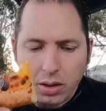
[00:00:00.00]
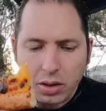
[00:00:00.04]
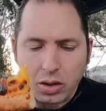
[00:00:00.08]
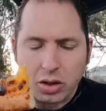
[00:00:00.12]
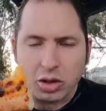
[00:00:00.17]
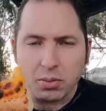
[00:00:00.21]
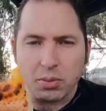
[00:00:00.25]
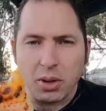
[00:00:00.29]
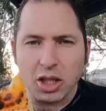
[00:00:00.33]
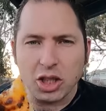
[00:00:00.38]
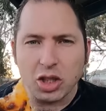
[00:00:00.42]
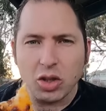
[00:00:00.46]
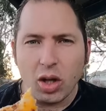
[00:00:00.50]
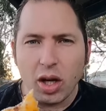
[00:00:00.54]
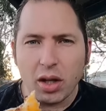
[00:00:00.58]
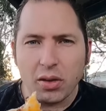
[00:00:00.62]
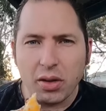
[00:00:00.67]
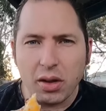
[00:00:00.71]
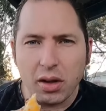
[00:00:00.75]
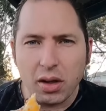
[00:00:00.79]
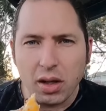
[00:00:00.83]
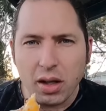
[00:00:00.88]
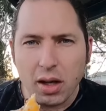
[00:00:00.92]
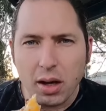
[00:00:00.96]
because much
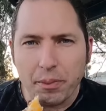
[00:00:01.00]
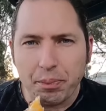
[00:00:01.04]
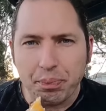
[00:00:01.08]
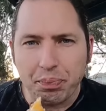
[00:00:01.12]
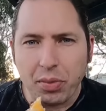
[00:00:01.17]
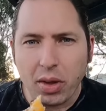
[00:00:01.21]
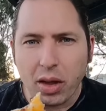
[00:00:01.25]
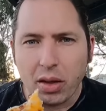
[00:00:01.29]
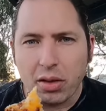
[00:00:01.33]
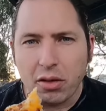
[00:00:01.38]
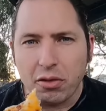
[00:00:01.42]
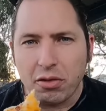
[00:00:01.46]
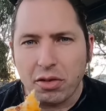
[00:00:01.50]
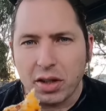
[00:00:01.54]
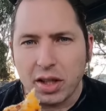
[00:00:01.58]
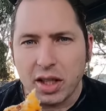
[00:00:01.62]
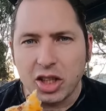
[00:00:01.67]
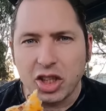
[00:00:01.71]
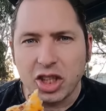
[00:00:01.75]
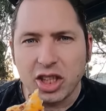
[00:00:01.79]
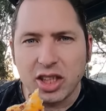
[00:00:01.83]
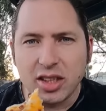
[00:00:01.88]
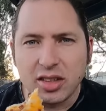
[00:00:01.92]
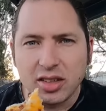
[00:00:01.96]
like the um, the
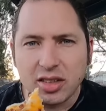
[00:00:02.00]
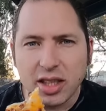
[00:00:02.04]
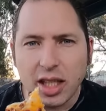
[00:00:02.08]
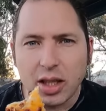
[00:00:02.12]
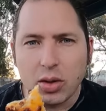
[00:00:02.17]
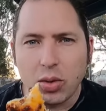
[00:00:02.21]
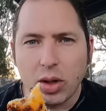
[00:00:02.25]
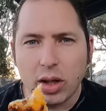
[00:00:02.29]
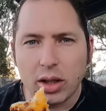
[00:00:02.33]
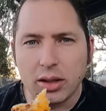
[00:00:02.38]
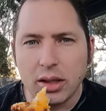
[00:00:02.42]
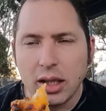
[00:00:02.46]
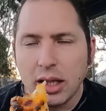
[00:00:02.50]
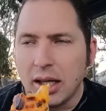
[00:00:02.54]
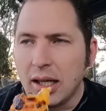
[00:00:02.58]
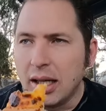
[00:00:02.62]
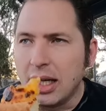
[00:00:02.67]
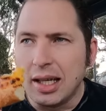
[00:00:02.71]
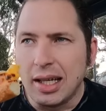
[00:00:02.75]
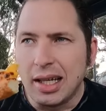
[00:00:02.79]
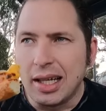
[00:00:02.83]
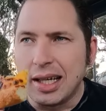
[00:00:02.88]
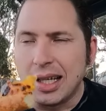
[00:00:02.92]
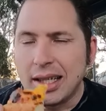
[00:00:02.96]
Philly cheesesteak one,
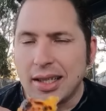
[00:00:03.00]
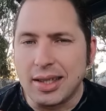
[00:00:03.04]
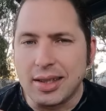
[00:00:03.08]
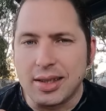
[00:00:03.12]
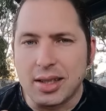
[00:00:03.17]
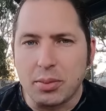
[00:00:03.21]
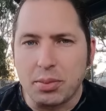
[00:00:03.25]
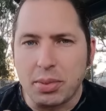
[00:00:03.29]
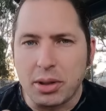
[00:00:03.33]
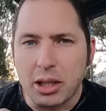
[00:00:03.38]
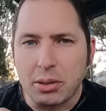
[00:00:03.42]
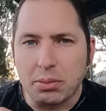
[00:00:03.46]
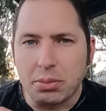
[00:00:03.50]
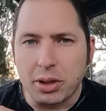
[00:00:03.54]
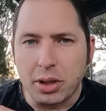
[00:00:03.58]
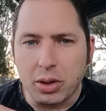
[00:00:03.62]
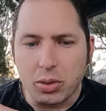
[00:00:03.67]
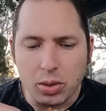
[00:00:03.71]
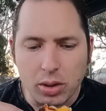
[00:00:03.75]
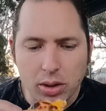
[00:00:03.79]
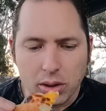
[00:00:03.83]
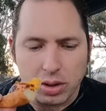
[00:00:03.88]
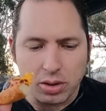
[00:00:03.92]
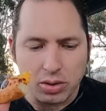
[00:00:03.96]
it disappeared
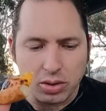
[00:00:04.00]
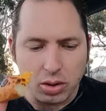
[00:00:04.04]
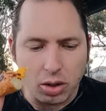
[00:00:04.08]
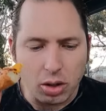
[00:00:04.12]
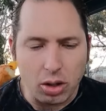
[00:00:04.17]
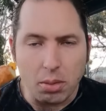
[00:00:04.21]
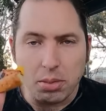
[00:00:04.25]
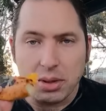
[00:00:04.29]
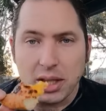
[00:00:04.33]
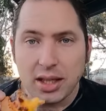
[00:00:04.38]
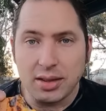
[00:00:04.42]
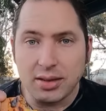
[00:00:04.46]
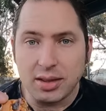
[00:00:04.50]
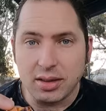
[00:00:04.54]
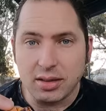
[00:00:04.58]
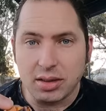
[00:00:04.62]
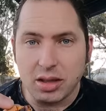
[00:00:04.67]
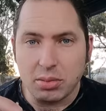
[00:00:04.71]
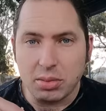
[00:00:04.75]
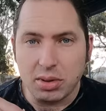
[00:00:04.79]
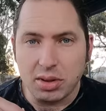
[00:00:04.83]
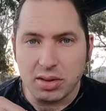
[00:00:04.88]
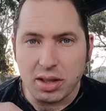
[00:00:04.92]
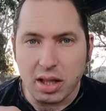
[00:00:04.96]
pretty quickly. So I'm guessing it's
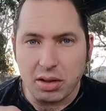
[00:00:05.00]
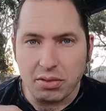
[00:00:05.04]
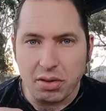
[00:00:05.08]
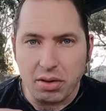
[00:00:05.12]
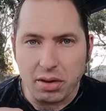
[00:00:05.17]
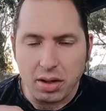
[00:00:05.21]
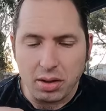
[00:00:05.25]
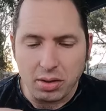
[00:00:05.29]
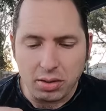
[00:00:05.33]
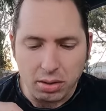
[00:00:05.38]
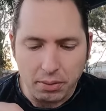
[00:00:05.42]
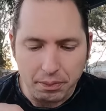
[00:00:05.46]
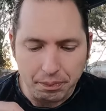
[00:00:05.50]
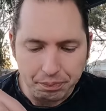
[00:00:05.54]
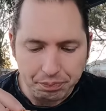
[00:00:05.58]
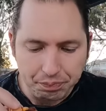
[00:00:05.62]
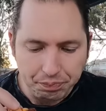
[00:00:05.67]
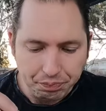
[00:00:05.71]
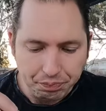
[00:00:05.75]
going to be the same for this.